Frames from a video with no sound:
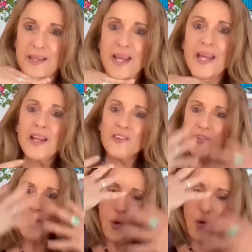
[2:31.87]

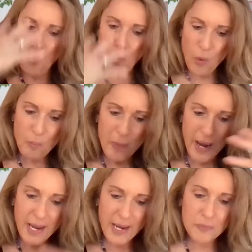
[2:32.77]
It's the whole
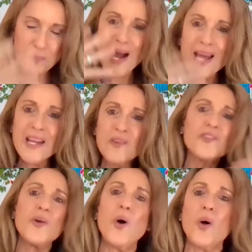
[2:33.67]
mind, body,
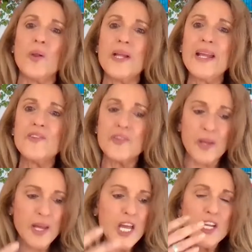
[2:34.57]
soul. It's
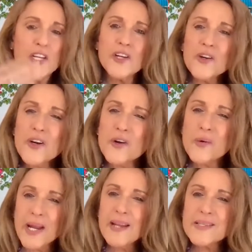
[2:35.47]
your
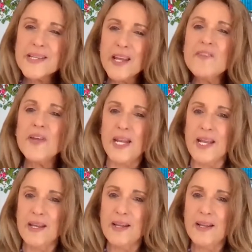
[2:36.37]

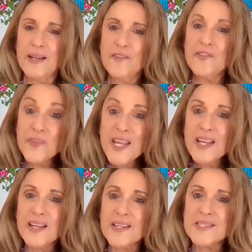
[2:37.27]
creativity
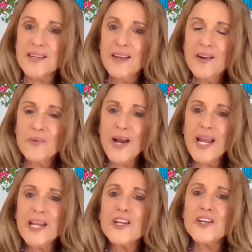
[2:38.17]
feeds,
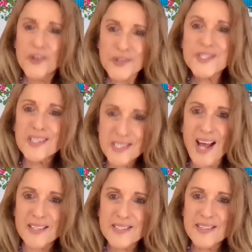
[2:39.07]
right, your
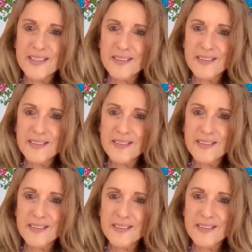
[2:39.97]
success,